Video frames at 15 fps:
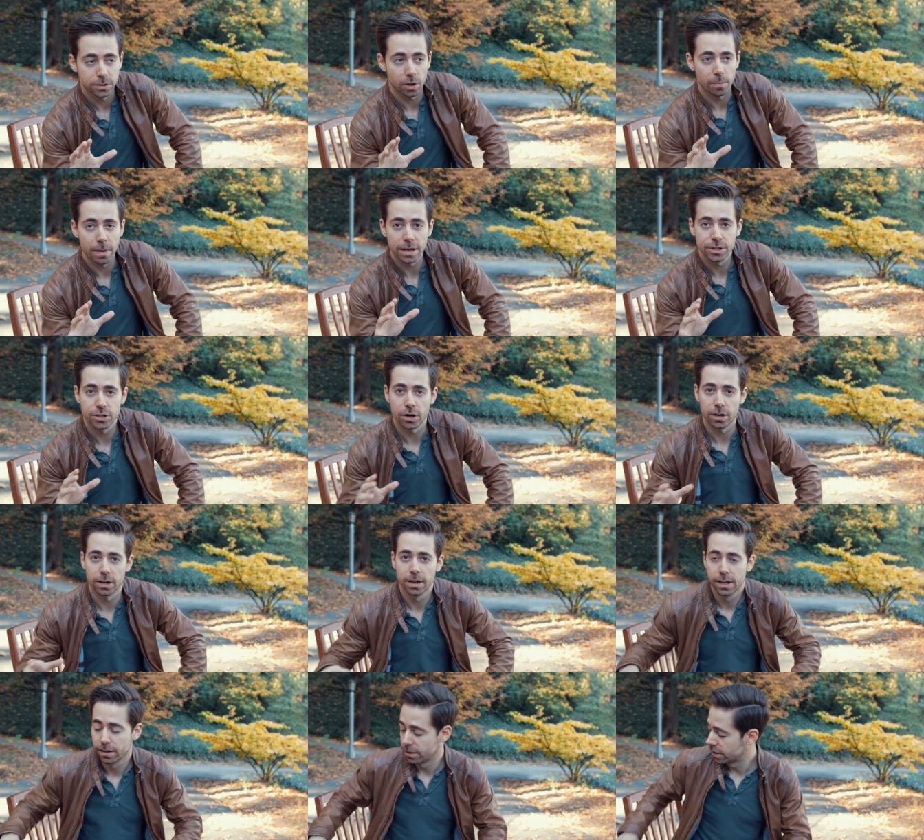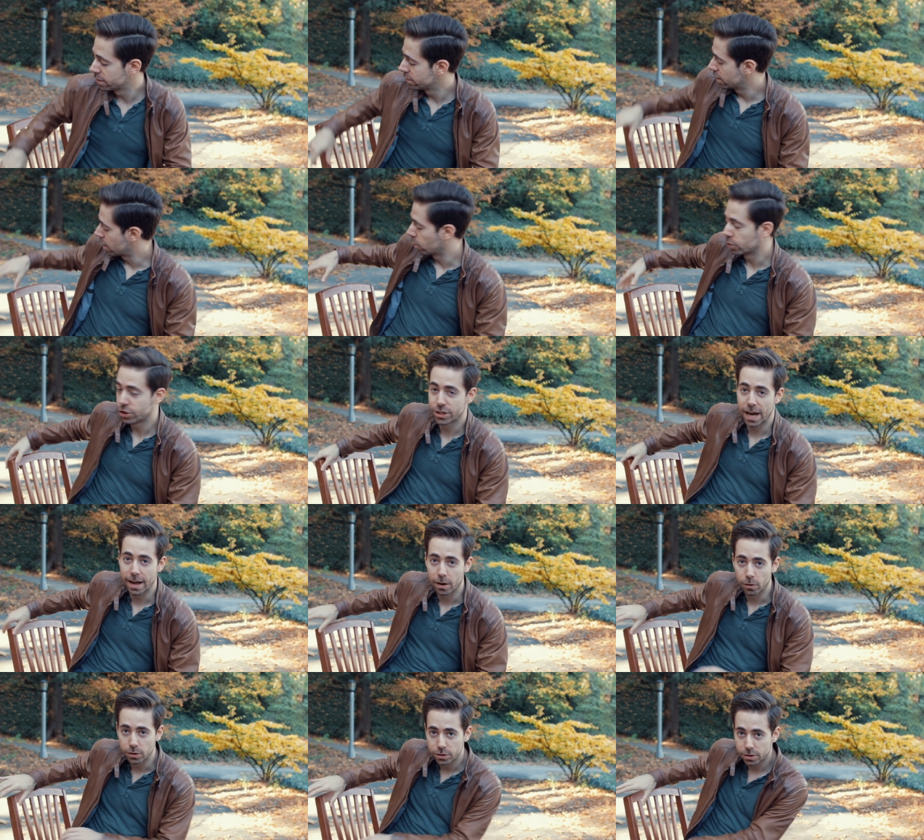So make sure there's no
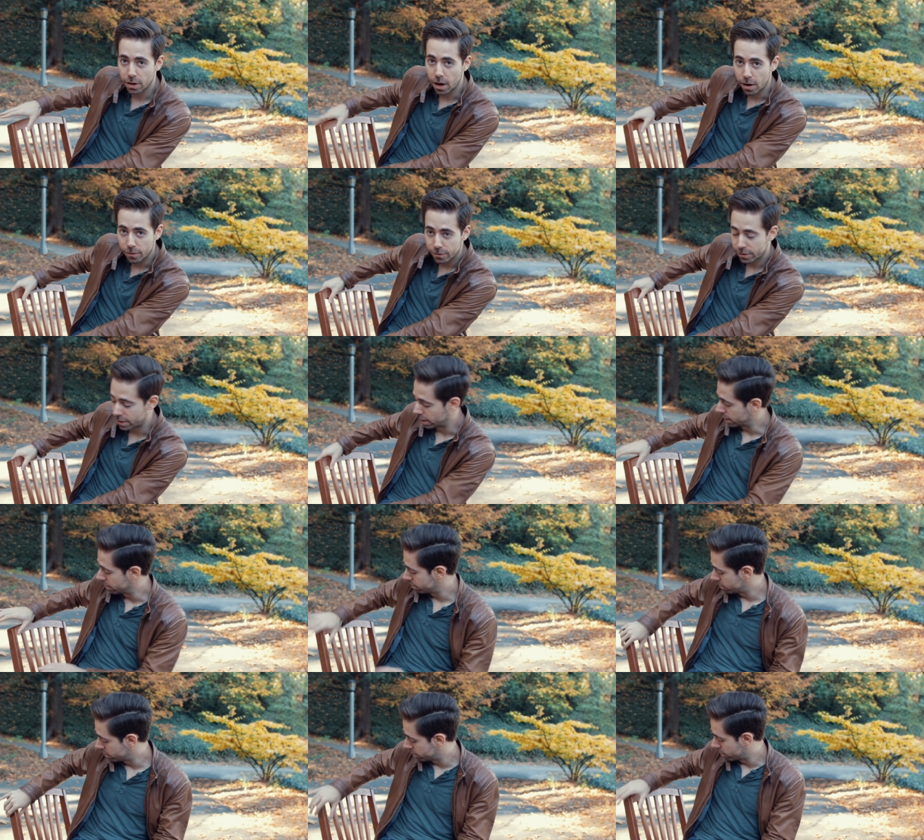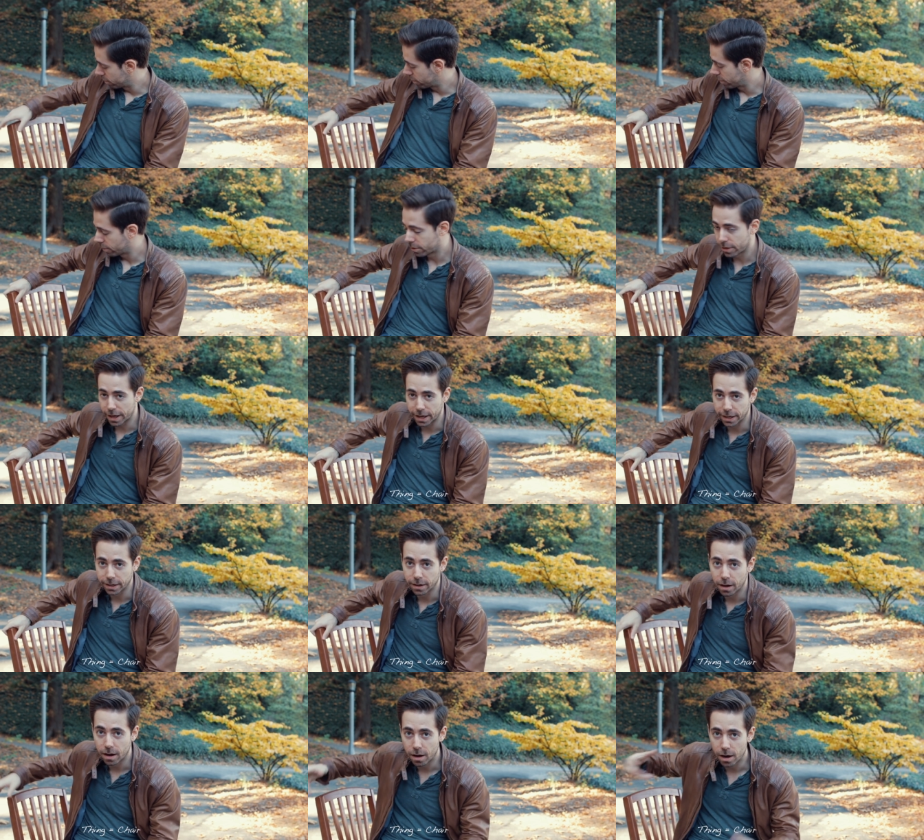shadows of the
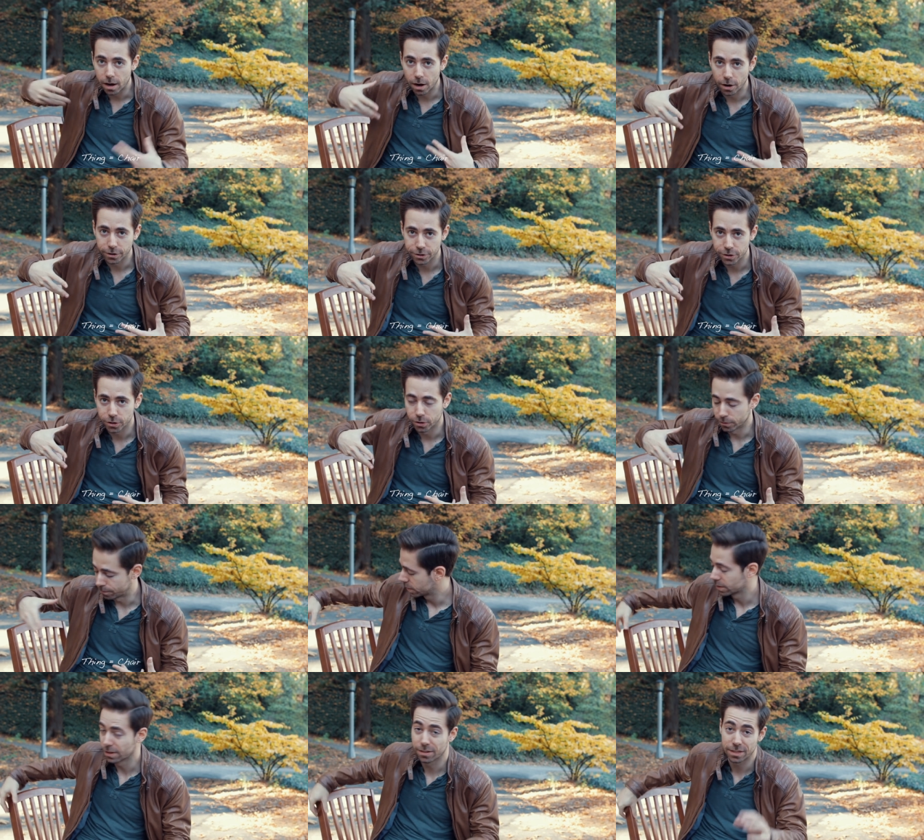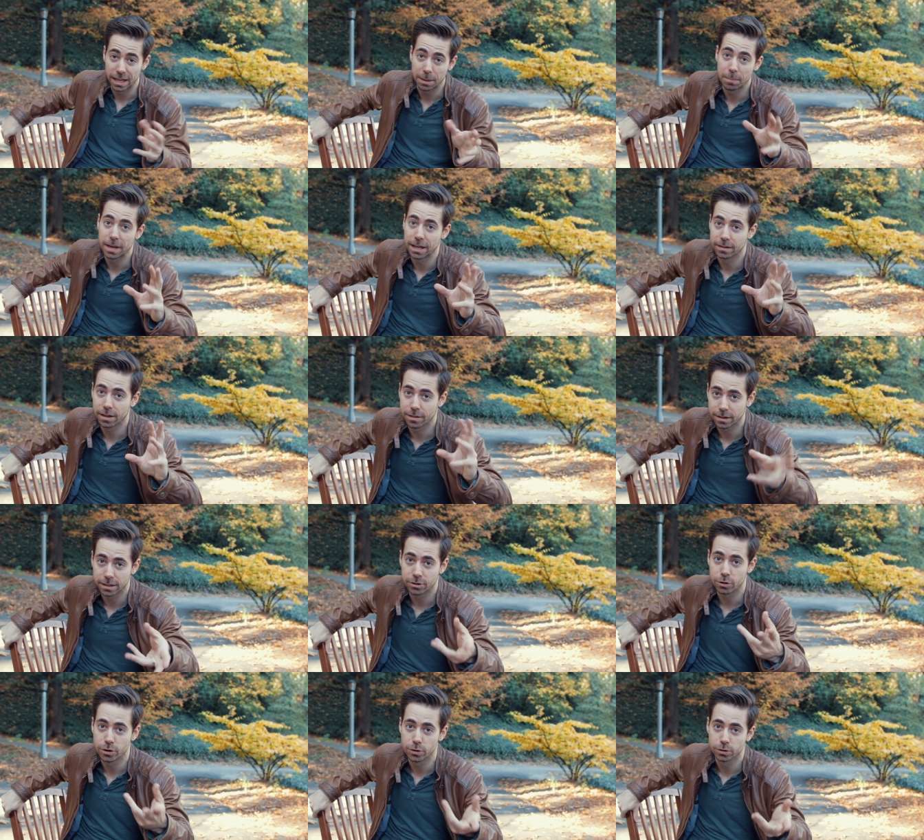thing on you. The thing meaning the thing
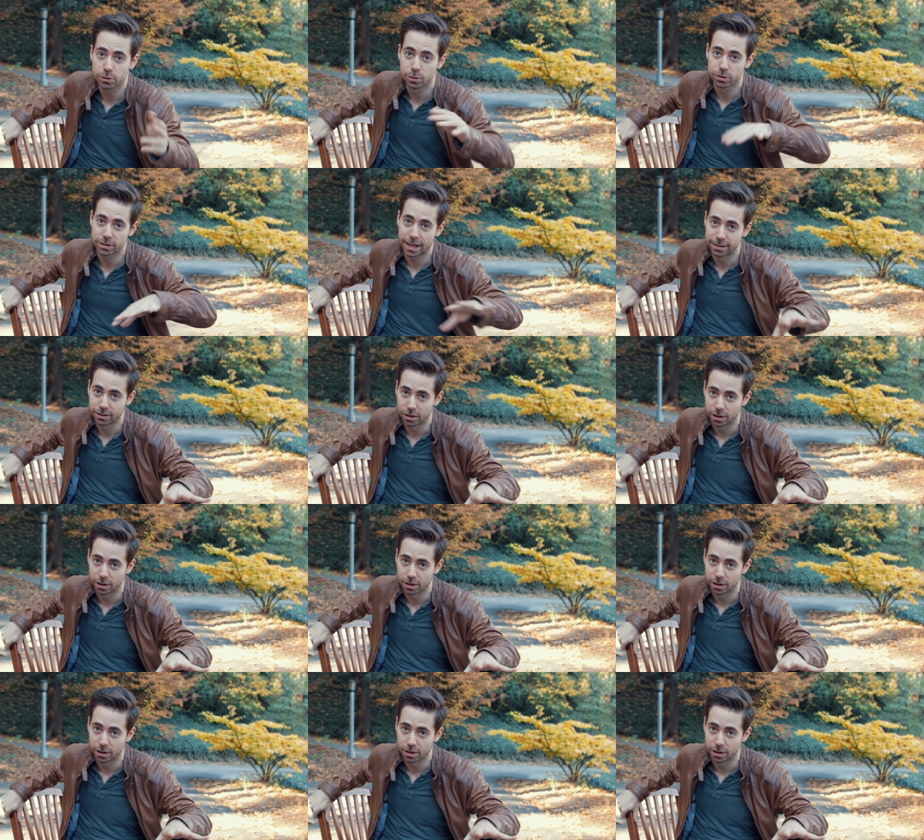that you use to stand